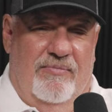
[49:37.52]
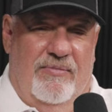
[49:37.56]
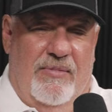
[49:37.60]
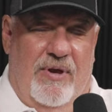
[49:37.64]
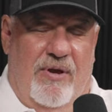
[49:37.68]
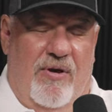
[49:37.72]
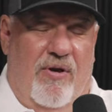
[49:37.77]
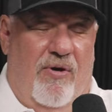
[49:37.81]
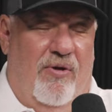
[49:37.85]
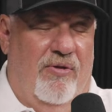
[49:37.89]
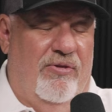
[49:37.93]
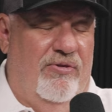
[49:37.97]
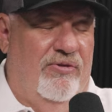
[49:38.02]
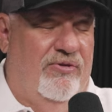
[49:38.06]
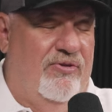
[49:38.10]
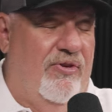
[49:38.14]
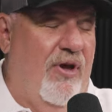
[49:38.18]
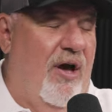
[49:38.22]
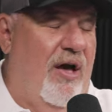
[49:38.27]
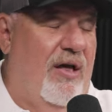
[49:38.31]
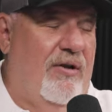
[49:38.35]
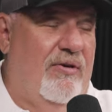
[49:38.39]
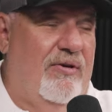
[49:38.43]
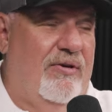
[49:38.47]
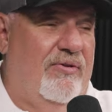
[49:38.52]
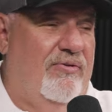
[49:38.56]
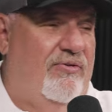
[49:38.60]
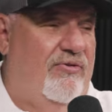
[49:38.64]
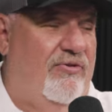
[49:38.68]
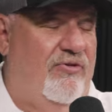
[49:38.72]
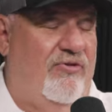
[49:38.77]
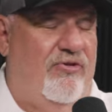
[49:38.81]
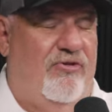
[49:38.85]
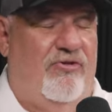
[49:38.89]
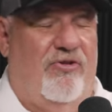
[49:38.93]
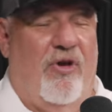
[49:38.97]
my oldest daughter is
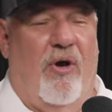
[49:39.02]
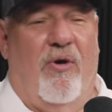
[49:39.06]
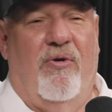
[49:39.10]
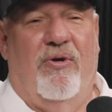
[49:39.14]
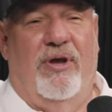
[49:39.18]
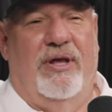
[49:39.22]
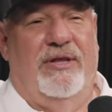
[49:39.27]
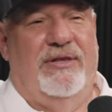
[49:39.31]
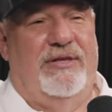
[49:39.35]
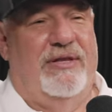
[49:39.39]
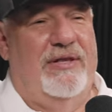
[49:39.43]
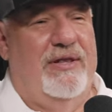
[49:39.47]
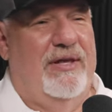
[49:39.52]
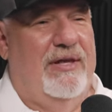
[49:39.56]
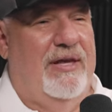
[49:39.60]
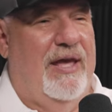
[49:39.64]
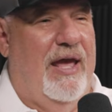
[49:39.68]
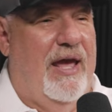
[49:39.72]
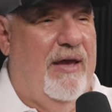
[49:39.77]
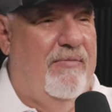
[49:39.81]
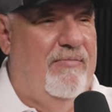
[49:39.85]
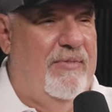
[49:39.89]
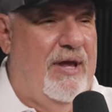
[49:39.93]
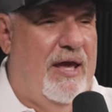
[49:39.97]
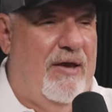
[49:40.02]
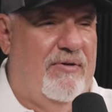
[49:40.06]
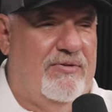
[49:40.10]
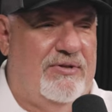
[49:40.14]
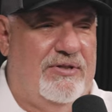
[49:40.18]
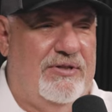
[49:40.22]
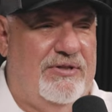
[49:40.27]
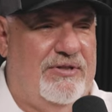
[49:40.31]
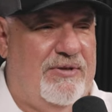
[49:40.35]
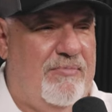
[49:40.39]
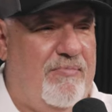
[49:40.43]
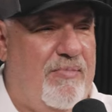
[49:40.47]
so into the game now.
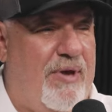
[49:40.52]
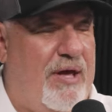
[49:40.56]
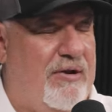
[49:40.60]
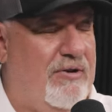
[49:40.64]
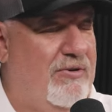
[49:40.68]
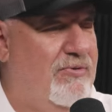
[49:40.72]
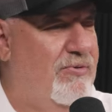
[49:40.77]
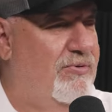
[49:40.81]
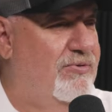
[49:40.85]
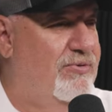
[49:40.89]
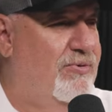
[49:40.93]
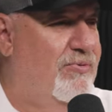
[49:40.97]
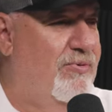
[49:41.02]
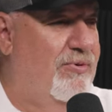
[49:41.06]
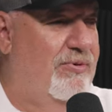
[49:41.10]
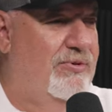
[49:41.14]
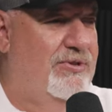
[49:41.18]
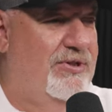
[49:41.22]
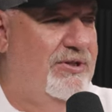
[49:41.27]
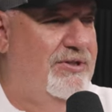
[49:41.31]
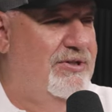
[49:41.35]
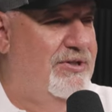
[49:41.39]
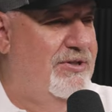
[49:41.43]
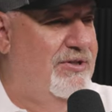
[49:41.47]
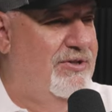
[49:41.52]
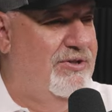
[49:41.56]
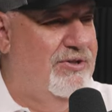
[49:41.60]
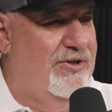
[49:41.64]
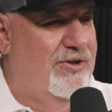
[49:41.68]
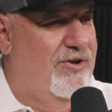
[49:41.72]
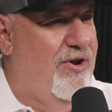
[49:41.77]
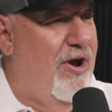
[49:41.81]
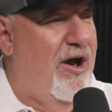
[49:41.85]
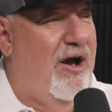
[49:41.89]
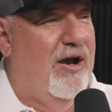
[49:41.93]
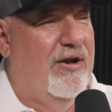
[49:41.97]
She's in medical school. She's in
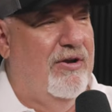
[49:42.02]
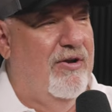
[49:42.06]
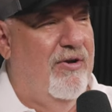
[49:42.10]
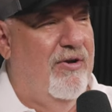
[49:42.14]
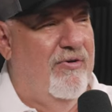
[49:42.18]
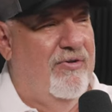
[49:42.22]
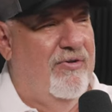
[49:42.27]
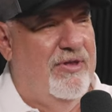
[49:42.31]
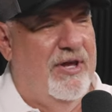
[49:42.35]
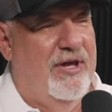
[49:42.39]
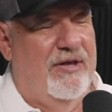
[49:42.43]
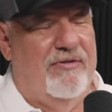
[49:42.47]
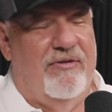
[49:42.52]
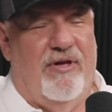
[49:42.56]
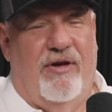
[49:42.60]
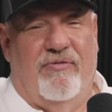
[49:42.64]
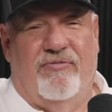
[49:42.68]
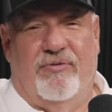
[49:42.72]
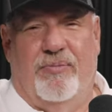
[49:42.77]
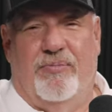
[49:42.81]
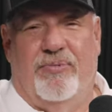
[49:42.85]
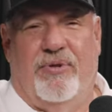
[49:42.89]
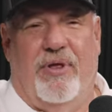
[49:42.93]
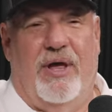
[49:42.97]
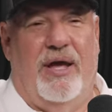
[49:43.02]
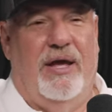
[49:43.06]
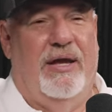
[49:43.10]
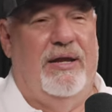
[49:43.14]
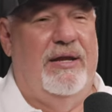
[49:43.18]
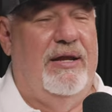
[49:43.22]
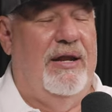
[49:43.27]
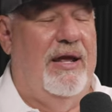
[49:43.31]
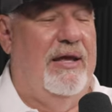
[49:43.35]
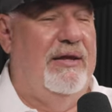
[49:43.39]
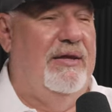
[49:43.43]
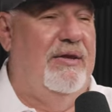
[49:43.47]
Chicago, and they love to
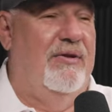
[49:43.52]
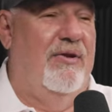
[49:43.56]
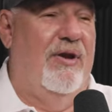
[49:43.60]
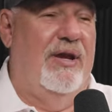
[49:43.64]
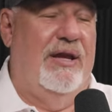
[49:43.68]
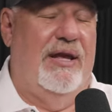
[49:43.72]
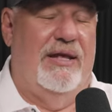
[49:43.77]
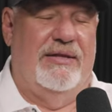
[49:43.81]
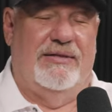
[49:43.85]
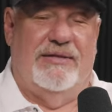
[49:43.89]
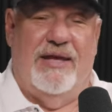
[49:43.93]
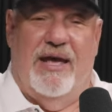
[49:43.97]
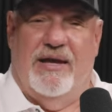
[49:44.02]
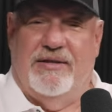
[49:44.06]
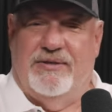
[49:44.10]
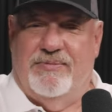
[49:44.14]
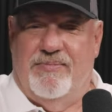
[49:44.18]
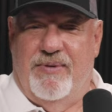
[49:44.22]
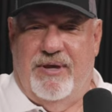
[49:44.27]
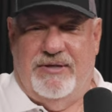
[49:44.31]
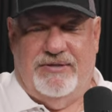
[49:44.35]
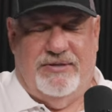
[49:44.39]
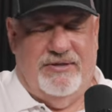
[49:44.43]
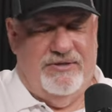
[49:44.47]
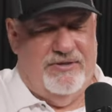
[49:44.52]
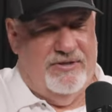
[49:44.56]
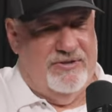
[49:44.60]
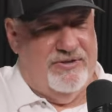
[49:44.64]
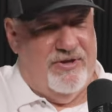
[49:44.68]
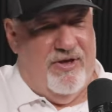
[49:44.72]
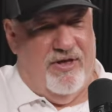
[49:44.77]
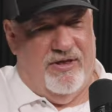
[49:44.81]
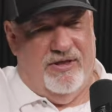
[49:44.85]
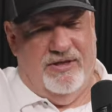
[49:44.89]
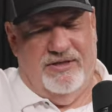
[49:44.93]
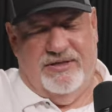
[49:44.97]
play. And I, you know, I get text
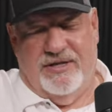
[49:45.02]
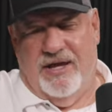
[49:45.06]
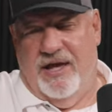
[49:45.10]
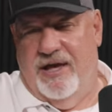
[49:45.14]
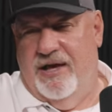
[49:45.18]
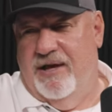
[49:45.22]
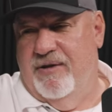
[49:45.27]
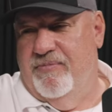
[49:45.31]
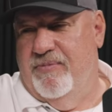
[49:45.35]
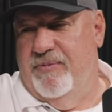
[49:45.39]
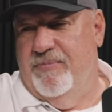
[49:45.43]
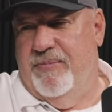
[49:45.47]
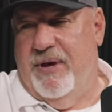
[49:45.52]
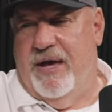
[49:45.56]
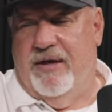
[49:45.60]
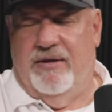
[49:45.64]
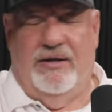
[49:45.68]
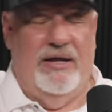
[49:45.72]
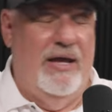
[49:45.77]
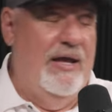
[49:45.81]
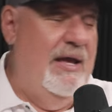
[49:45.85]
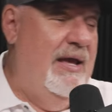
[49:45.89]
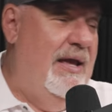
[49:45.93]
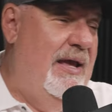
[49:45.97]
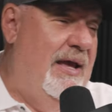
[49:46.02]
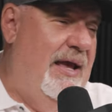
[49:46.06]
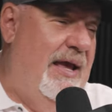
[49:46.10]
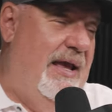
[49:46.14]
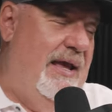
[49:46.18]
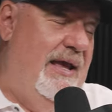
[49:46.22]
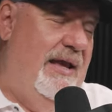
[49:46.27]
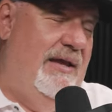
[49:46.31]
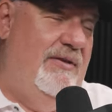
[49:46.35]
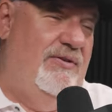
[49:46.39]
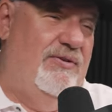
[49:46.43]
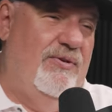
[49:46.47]
messages all the time about,
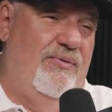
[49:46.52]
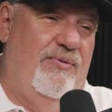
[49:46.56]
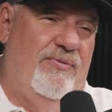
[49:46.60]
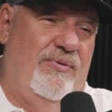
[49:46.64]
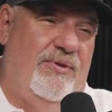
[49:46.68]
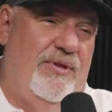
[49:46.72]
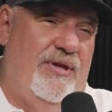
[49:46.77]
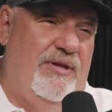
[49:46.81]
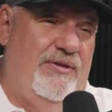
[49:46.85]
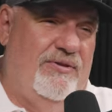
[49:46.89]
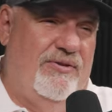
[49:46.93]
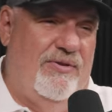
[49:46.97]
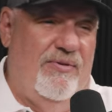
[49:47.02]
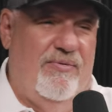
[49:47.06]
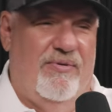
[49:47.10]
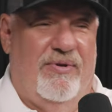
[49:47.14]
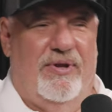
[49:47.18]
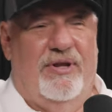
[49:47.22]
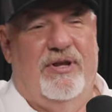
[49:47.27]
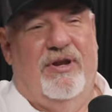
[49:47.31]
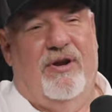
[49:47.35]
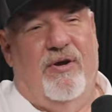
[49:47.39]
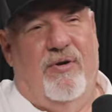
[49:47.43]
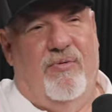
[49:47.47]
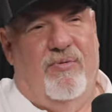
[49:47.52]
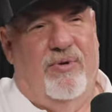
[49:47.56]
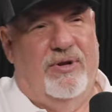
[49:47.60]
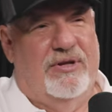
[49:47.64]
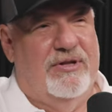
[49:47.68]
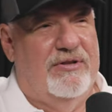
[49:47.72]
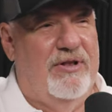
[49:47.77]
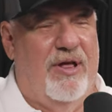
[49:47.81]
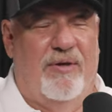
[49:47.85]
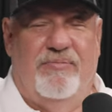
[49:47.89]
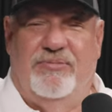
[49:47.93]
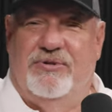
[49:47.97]
"Hey, doing this, doing you know, what
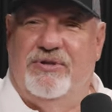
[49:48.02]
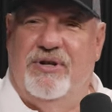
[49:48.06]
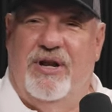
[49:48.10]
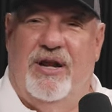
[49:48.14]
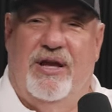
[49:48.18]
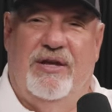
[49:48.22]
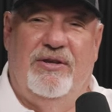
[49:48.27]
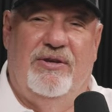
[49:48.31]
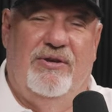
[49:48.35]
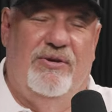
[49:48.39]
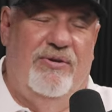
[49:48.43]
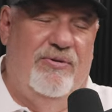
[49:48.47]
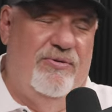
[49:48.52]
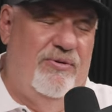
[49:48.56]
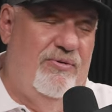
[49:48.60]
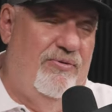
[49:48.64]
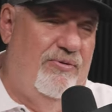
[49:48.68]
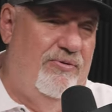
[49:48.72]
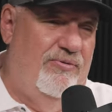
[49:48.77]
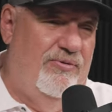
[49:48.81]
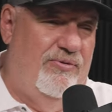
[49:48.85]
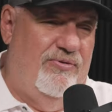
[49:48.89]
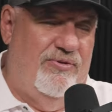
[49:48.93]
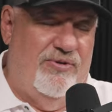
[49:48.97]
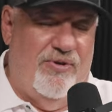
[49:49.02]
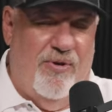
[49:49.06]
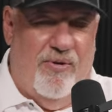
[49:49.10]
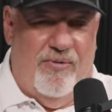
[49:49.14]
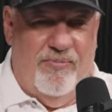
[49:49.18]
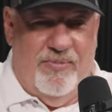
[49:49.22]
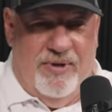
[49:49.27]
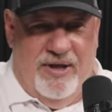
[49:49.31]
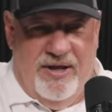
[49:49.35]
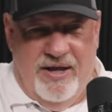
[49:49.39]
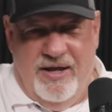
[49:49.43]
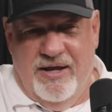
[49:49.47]
club should I use?"
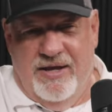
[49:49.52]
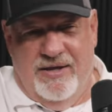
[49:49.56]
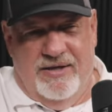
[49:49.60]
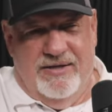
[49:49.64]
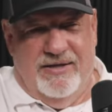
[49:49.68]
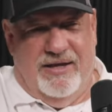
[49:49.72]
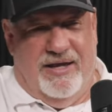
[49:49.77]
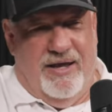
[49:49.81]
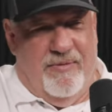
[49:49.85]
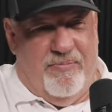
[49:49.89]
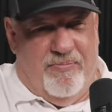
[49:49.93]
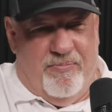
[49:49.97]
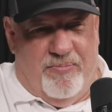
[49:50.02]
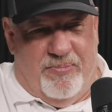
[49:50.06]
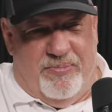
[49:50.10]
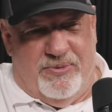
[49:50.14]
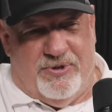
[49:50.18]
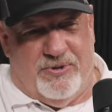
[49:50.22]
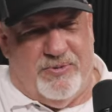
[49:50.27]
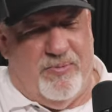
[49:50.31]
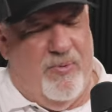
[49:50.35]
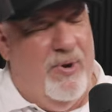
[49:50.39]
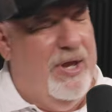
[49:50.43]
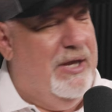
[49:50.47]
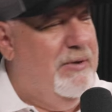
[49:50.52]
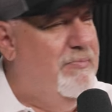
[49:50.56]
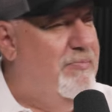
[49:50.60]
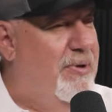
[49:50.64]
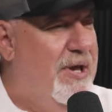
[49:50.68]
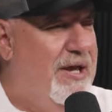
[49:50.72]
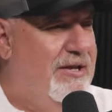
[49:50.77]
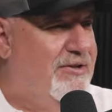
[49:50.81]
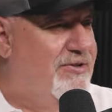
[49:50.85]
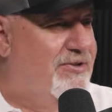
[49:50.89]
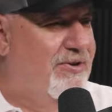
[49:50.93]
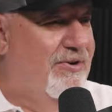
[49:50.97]
Showing me, get swing
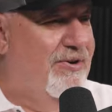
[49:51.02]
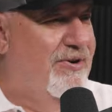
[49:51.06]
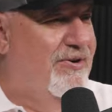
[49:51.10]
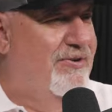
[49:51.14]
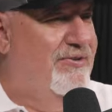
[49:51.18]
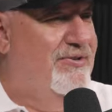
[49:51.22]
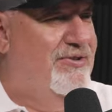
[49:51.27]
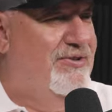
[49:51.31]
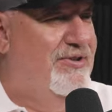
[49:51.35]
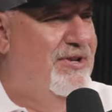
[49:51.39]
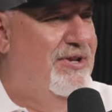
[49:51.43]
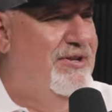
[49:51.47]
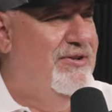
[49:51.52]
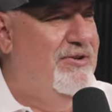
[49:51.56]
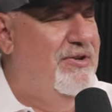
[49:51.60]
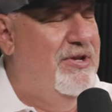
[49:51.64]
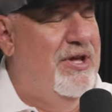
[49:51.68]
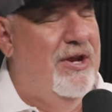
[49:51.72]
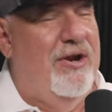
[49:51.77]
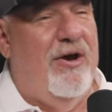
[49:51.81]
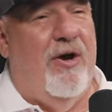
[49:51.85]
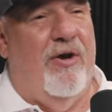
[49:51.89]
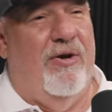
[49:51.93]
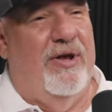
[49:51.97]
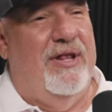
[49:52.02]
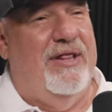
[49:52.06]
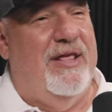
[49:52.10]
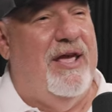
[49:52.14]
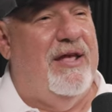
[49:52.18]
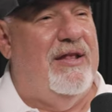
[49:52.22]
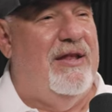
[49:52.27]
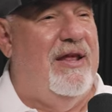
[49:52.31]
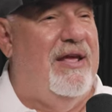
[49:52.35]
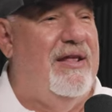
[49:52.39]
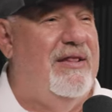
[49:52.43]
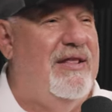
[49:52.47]
pictures, you and go. you know, and
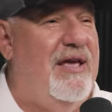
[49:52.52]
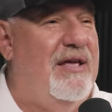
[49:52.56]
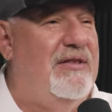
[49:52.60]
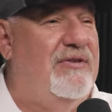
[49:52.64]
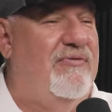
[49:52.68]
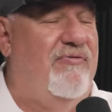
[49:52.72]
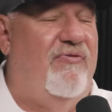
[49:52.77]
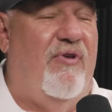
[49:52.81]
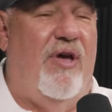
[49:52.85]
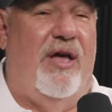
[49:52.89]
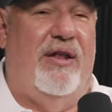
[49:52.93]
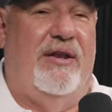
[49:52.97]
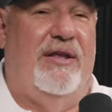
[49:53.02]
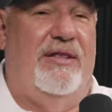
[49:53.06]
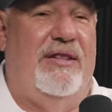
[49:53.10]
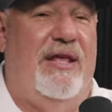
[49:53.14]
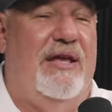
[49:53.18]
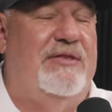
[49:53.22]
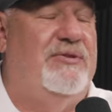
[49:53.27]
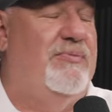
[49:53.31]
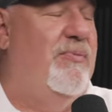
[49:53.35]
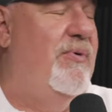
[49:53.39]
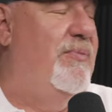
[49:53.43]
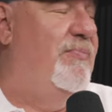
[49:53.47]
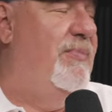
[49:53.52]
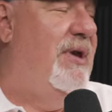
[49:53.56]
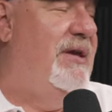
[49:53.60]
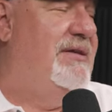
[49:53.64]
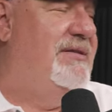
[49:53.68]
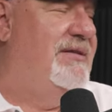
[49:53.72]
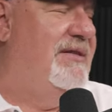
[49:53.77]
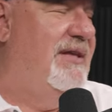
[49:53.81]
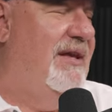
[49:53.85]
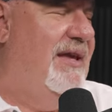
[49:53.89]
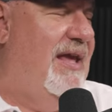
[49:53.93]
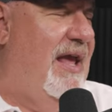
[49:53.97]
that and that's fun, and that's what
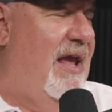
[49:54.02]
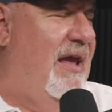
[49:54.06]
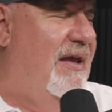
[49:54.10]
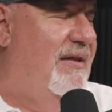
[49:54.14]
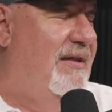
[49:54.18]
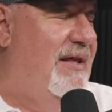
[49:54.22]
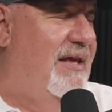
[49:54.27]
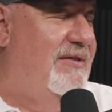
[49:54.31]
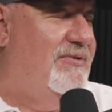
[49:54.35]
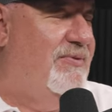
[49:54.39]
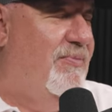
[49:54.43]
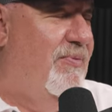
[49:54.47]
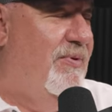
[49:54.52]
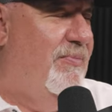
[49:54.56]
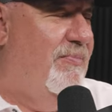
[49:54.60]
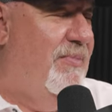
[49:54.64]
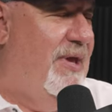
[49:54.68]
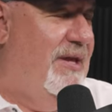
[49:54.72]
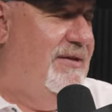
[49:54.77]
makes the game. That's what